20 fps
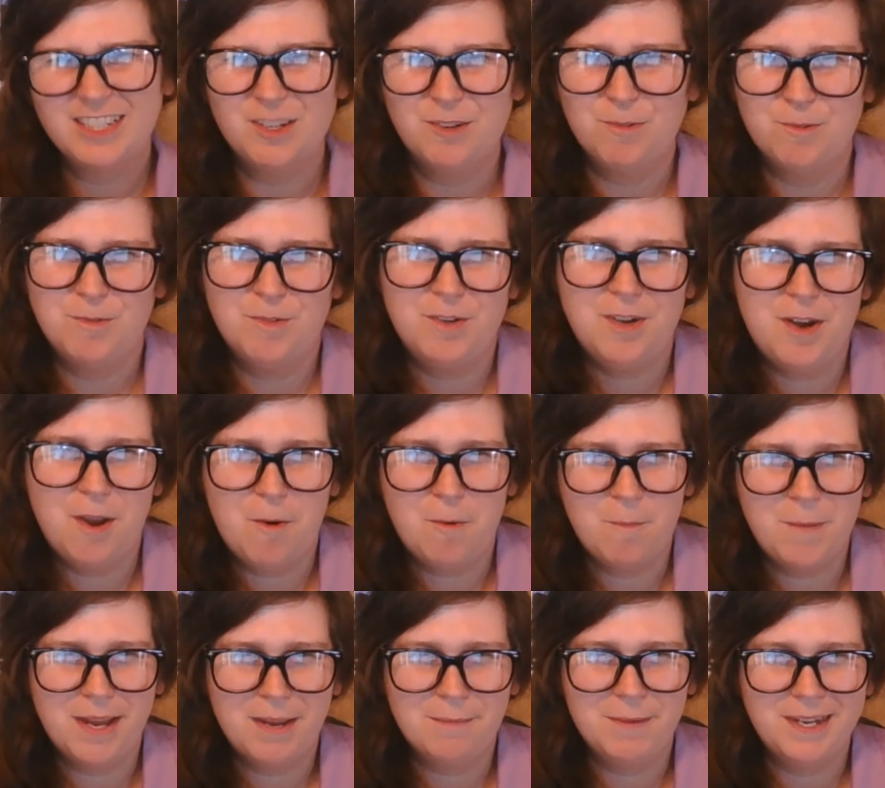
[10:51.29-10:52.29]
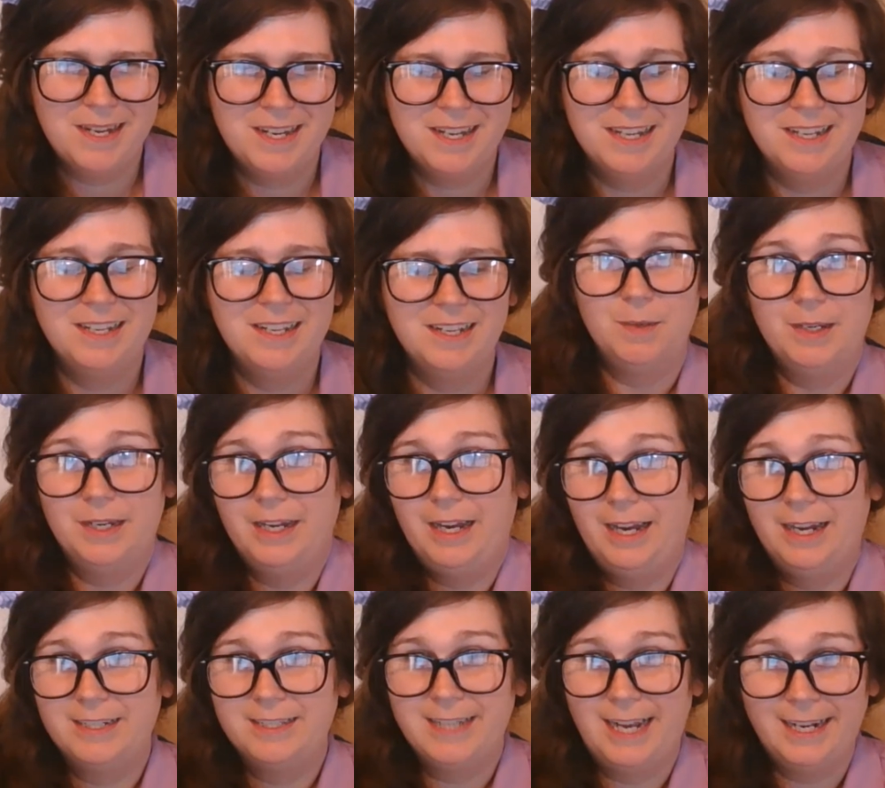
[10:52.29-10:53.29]
Don't know, maybe?
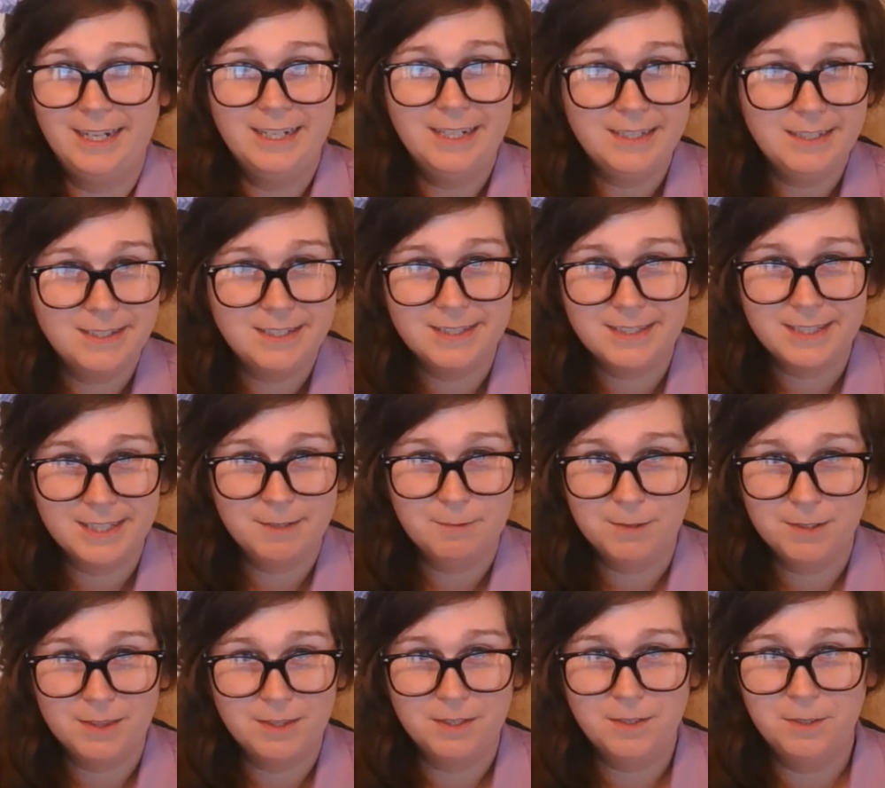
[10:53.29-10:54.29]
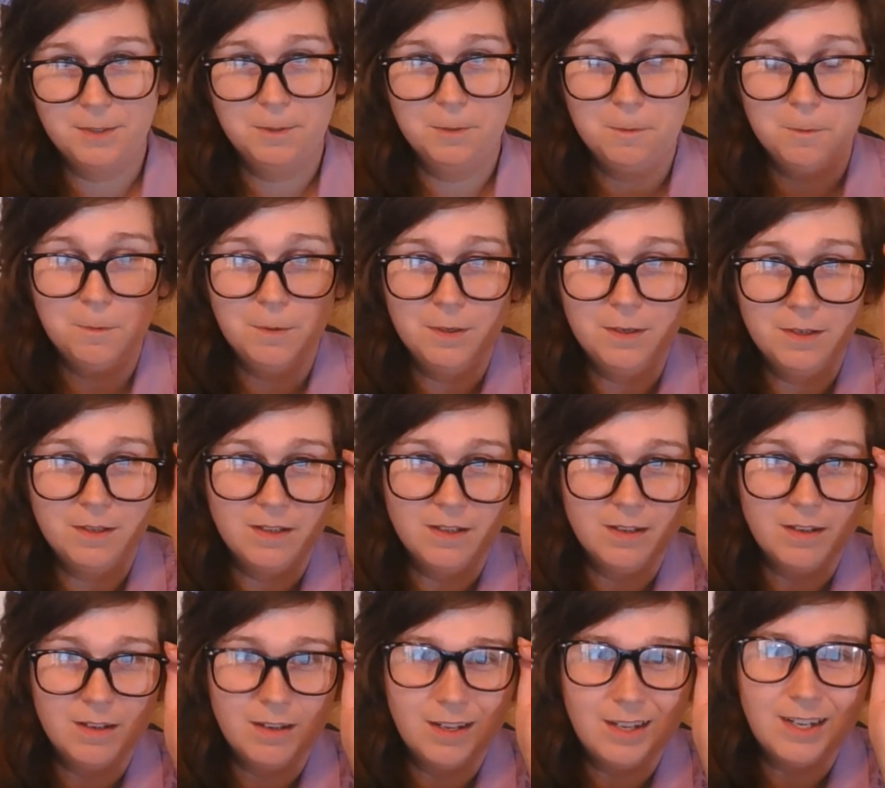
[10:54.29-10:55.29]
Excited to see what the new
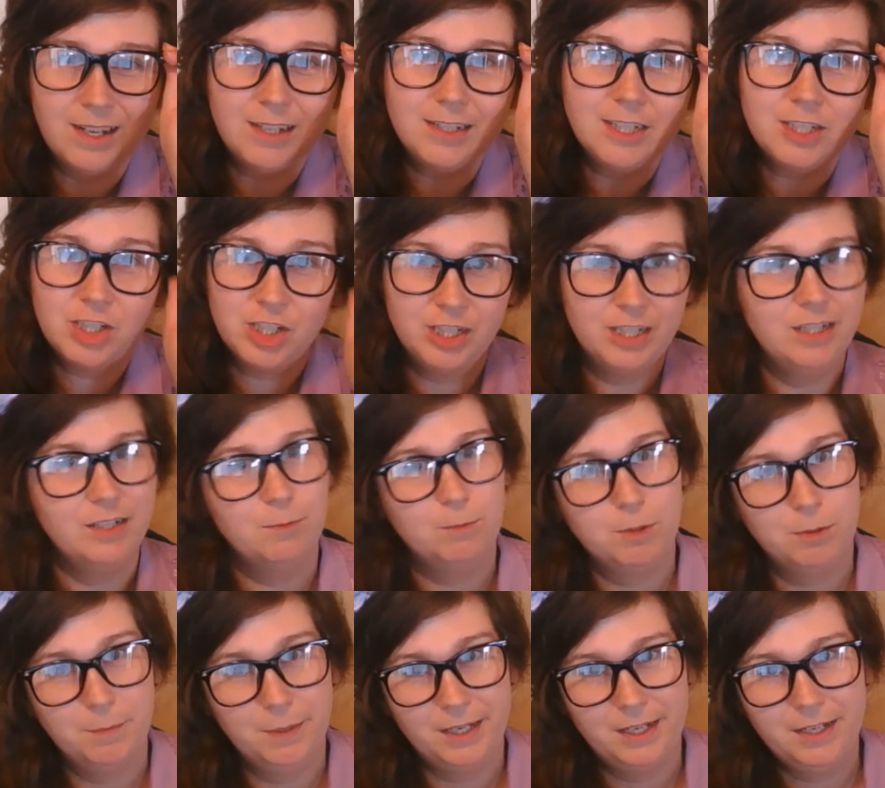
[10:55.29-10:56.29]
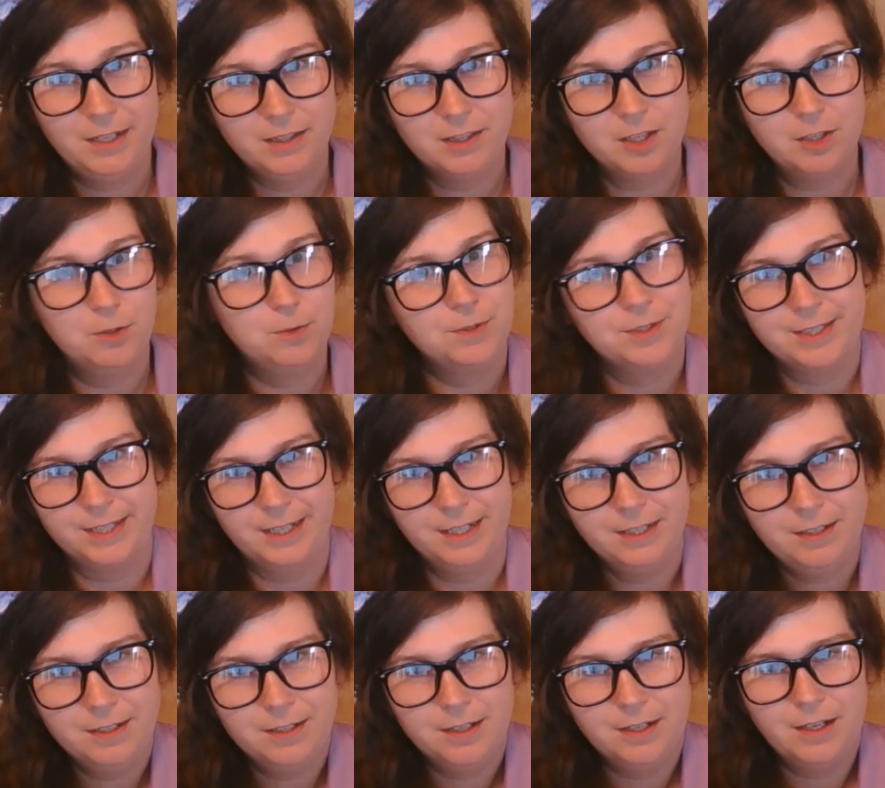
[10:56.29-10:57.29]
edition will be, the new scene?
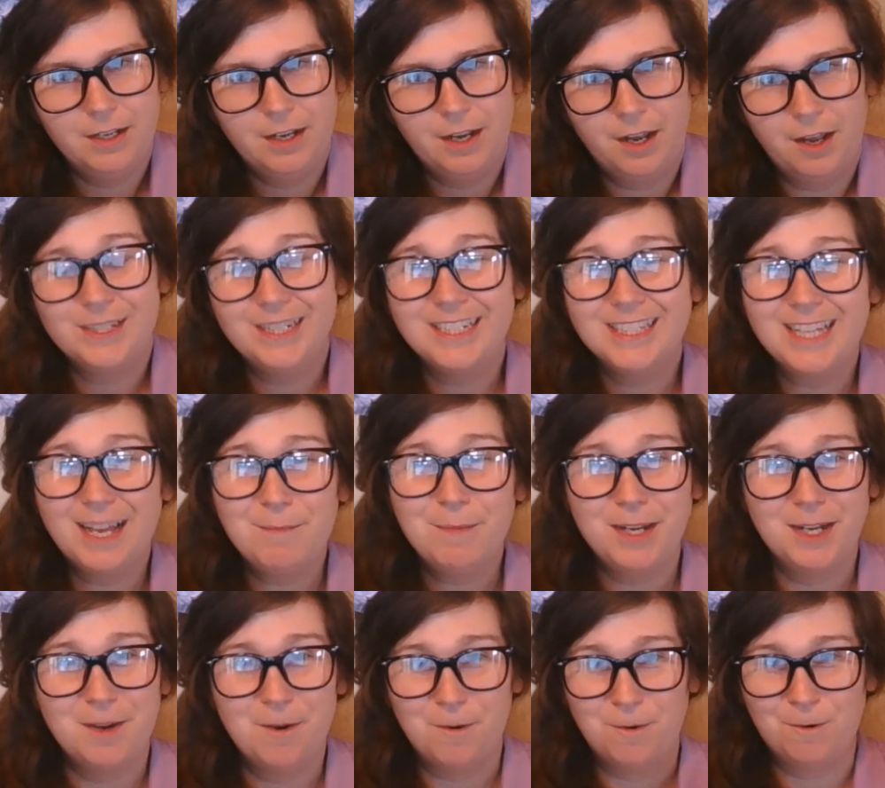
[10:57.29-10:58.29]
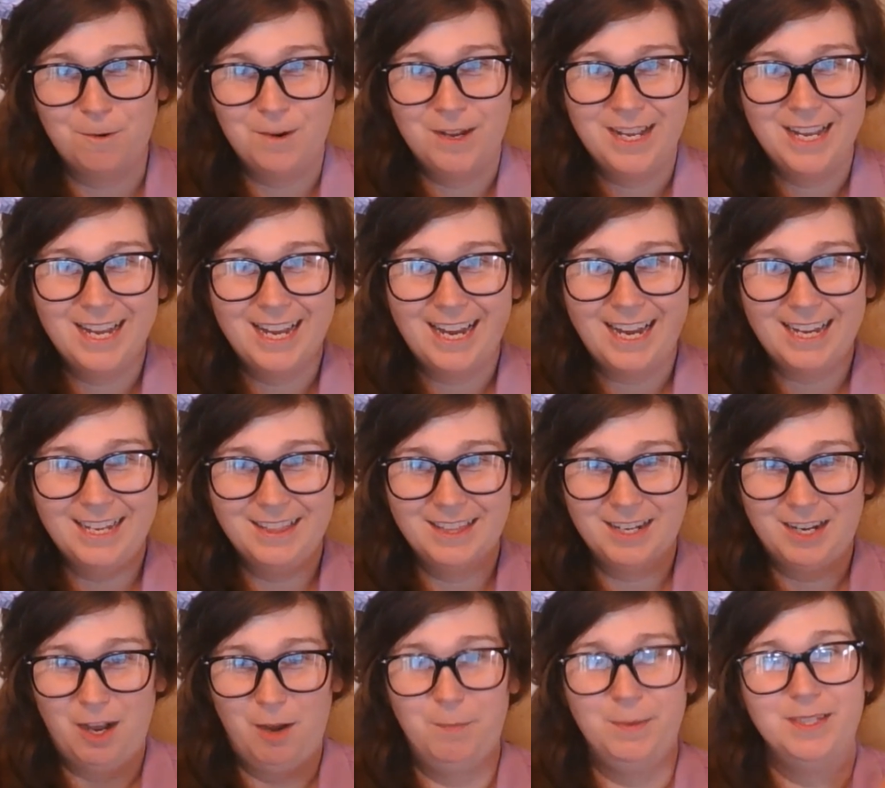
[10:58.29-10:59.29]
Please let me know in the
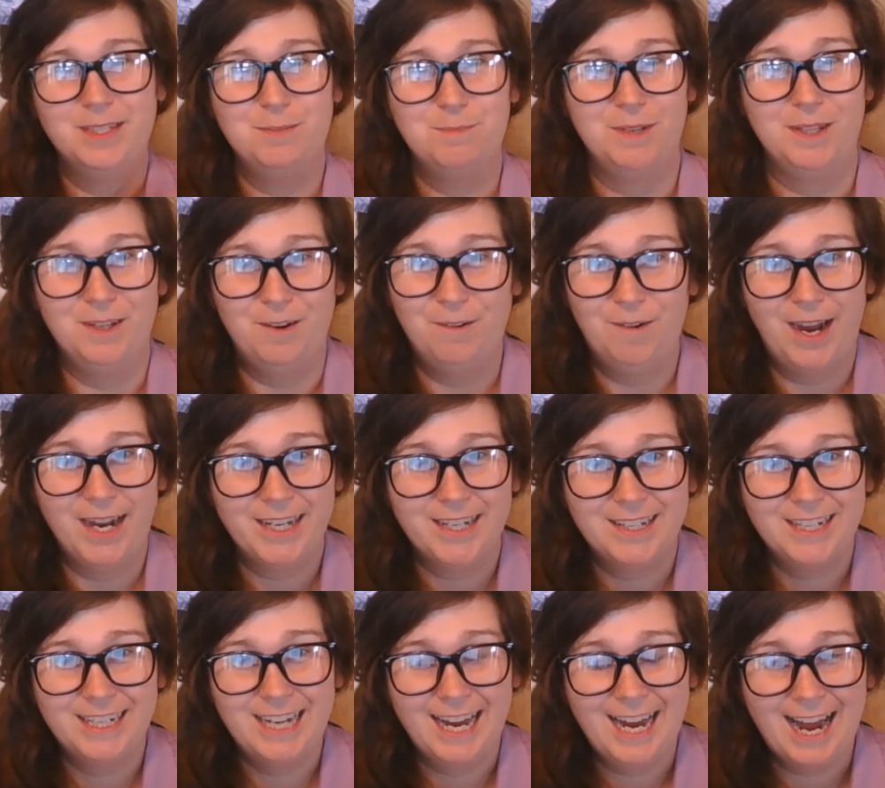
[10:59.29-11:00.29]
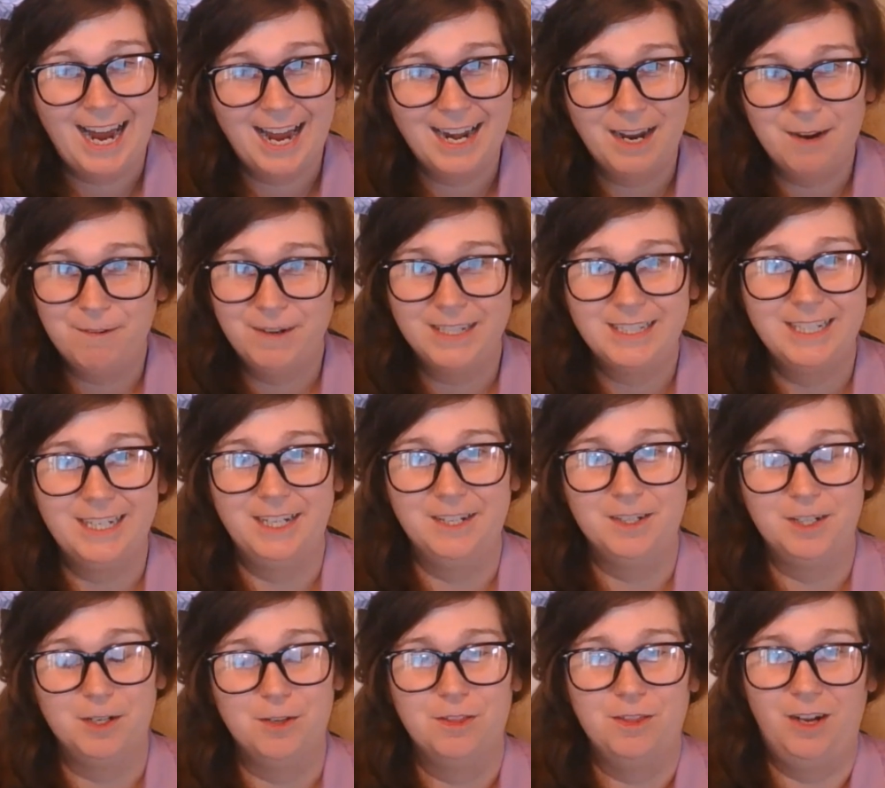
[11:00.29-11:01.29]
comments below. I cannot wait to hear
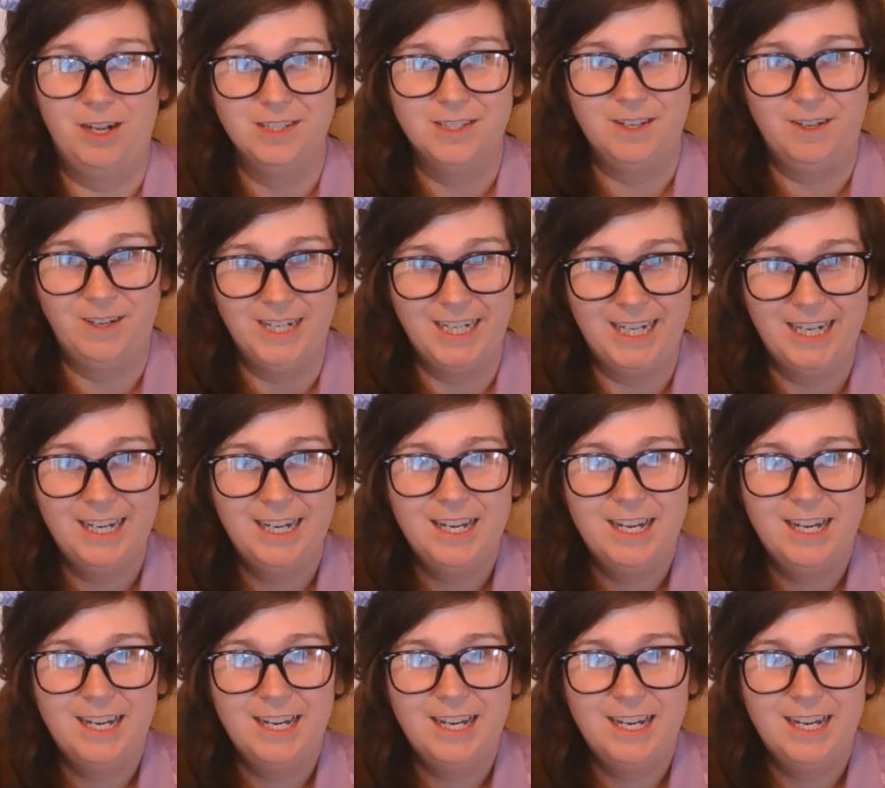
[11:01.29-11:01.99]
your thoughts on it.